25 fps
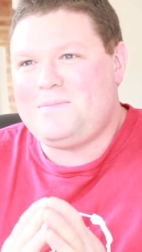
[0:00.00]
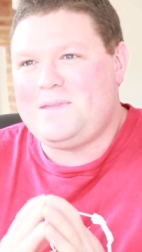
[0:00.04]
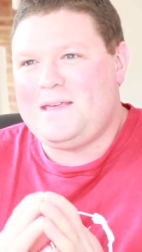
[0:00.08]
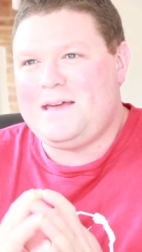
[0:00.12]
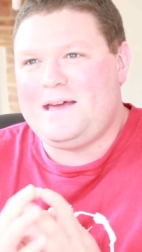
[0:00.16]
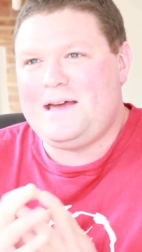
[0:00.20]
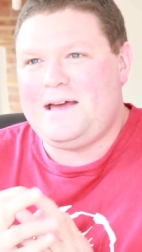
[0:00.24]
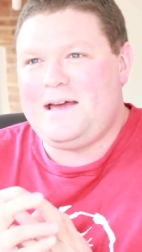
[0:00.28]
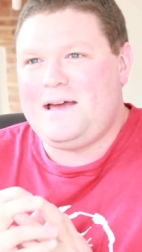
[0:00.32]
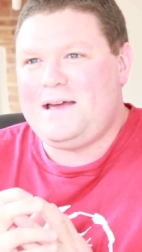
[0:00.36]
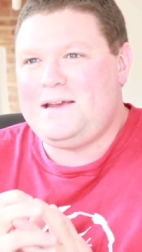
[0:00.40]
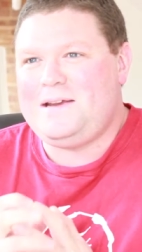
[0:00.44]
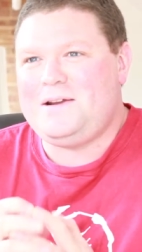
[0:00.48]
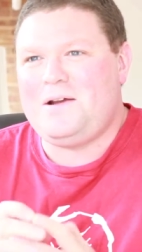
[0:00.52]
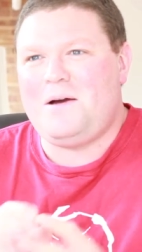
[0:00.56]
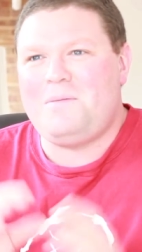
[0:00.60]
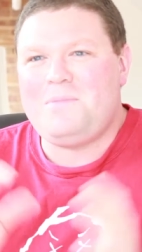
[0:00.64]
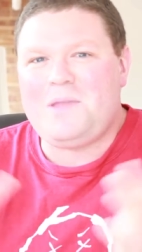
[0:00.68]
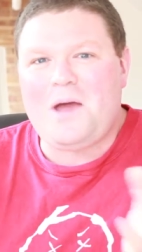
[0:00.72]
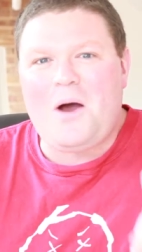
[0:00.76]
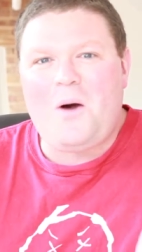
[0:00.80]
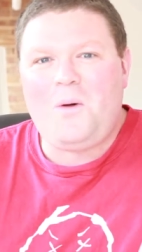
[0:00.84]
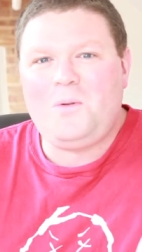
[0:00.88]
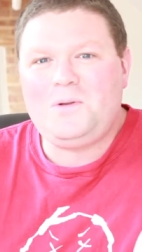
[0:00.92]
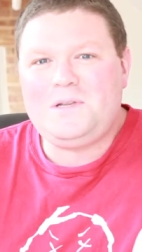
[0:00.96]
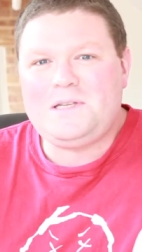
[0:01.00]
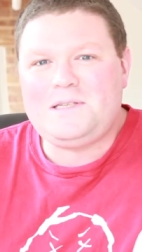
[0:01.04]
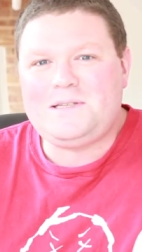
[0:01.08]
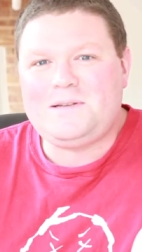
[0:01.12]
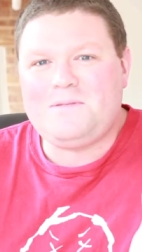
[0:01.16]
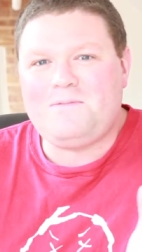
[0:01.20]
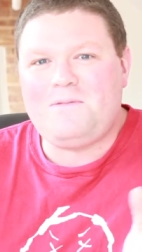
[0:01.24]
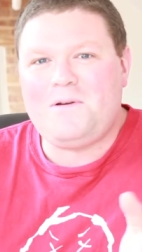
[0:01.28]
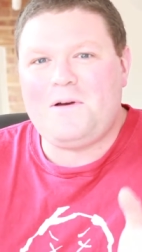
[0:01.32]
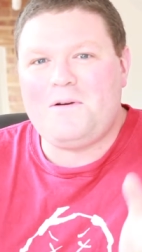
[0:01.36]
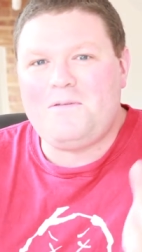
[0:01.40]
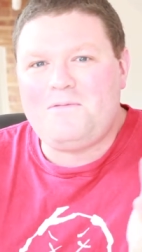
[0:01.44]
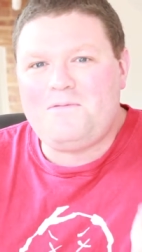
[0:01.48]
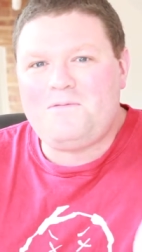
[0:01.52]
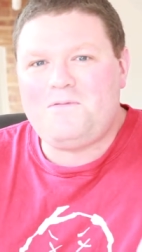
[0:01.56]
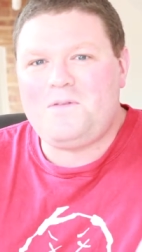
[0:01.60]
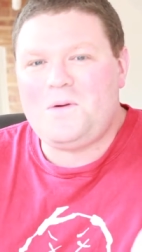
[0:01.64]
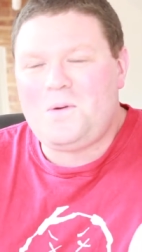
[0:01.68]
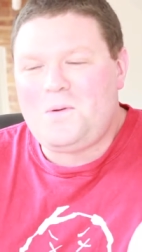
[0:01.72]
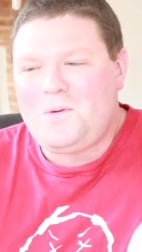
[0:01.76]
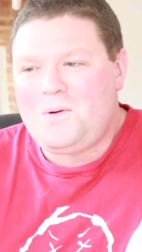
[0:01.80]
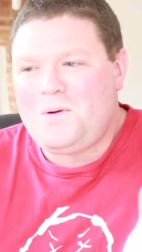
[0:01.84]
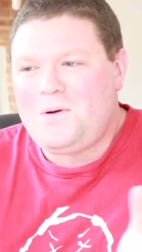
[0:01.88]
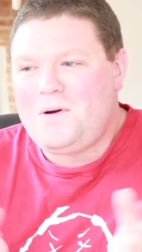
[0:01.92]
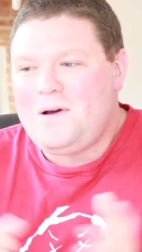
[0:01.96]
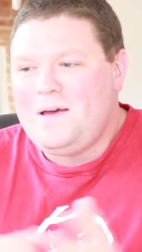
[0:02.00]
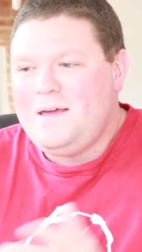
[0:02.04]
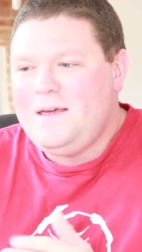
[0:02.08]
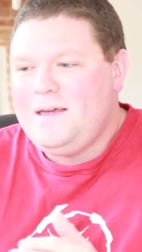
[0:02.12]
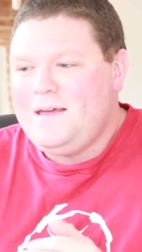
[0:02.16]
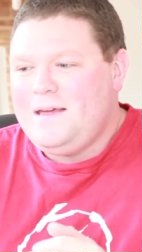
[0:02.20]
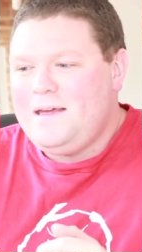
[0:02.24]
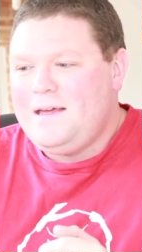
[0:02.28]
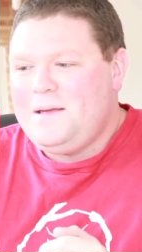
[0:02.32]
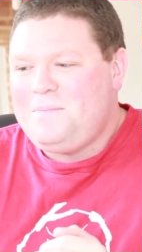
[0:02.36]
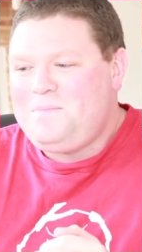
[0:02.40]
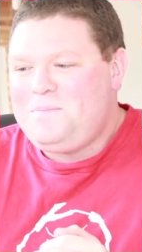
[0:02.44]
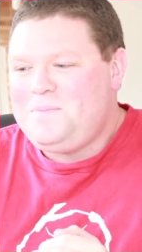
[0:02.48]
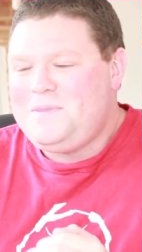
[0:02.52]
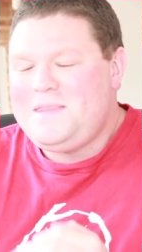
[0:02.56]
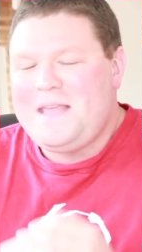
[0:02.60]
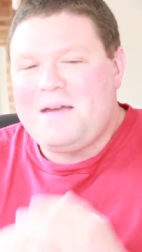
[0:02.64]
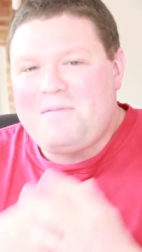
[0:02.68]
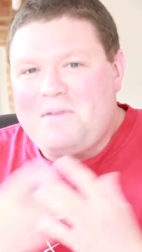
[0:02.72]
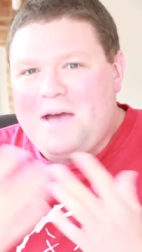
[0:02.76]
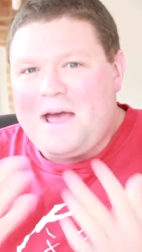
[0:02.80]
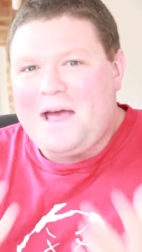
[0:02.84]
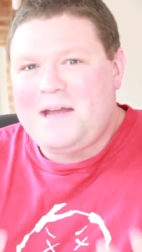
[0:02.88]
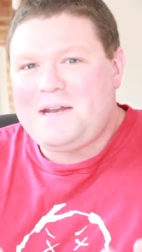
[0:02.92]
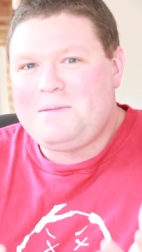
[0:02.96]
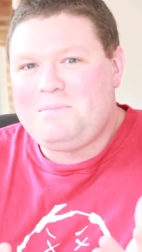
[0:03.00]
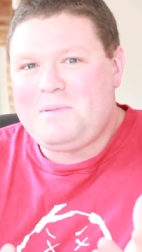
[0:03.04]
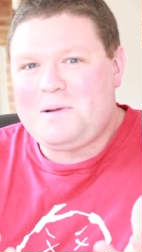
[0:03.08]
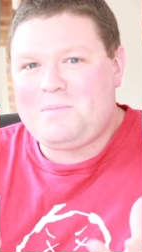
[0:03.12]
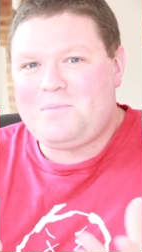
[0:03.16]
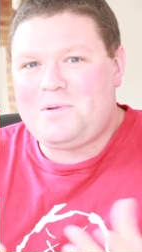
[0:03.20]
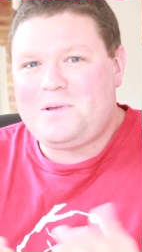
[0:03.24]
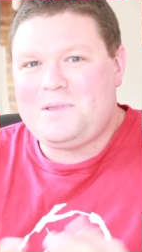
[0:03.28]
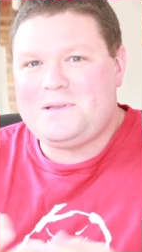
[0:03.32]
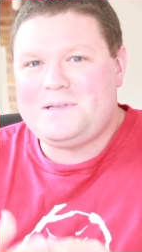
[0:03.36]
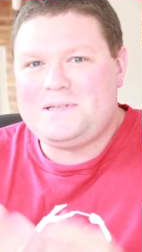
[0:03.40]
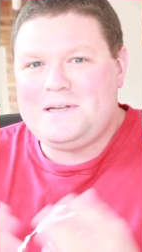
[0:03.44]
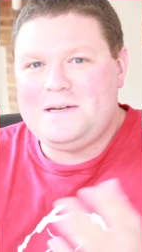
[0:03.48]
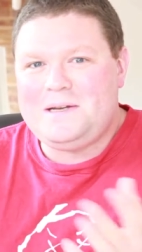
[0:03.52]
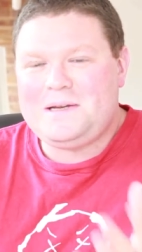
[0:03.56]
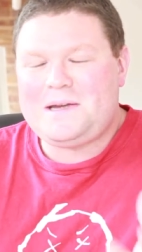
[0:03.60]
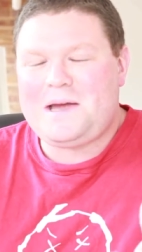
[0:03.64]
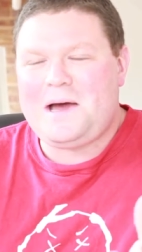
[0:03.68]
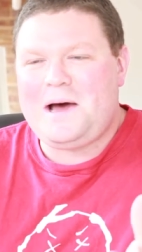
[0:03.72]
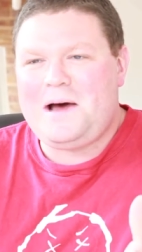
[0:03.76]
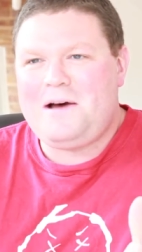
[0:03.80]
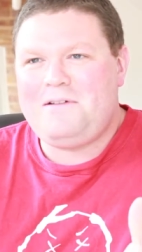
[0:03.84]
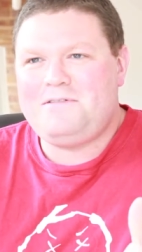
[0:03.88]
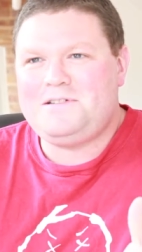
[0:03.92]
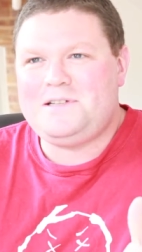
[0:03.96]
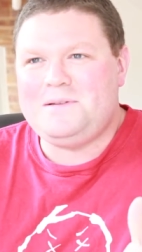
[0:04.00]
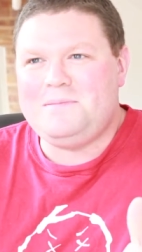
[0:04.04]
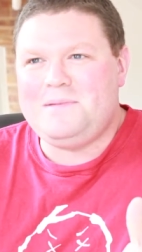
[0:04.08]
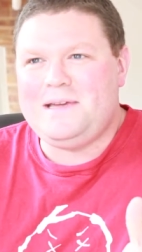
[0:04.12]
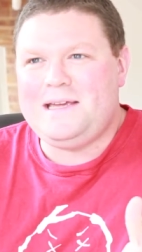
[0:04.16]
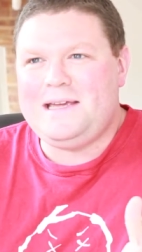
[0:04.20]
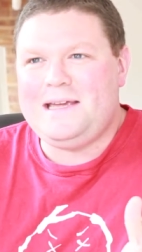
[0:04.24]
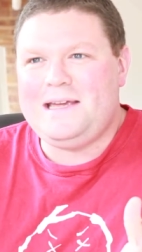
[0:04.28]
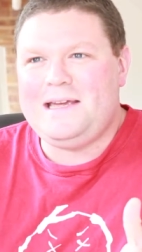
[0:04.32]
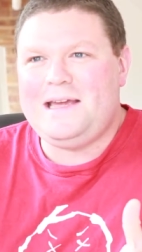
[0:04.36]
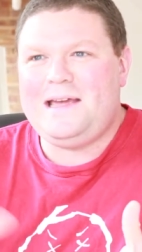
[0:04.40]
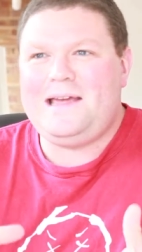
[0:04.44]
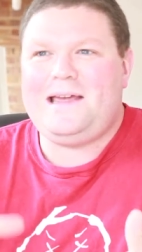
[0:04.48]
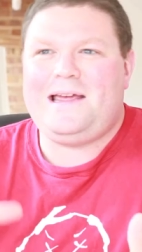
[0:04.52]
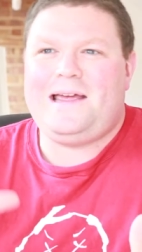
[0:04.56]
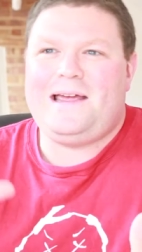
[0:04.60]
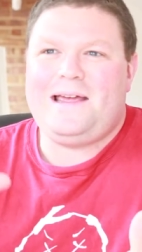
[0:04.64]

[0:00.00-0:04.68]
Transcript: You know, I'm the oldest of four. Never had a big brother to look after me.